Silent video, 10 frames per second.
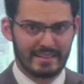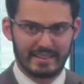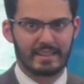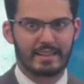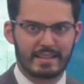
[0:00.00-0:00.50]

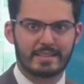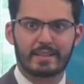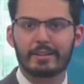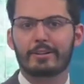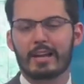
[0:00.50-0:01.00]
uh, it's
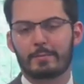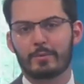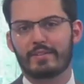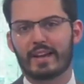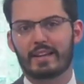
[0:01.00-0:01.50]
cleared up and
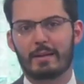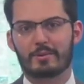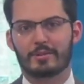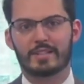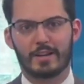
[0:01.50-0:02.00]
we've had a lot
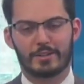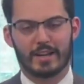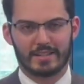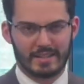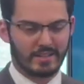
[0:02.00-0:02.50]
more
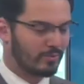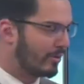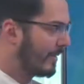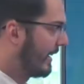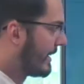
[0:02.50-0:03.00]
sunshine, so that's
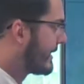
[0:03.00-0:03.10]
warming us